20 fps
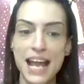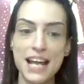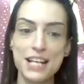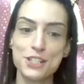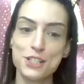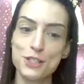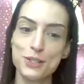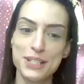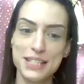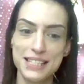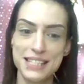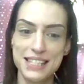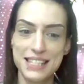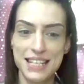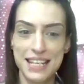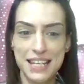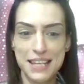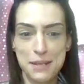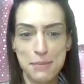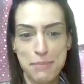As you can
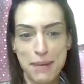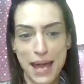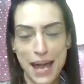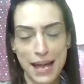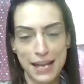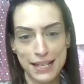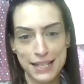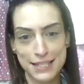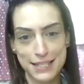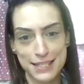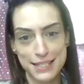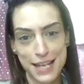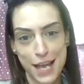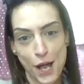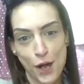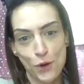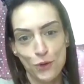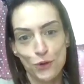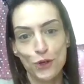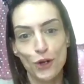see, the bag is
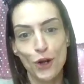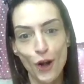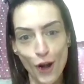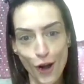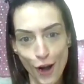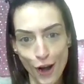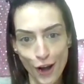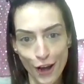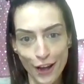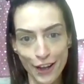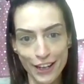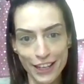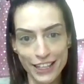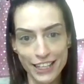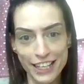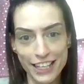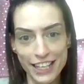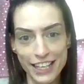now gone.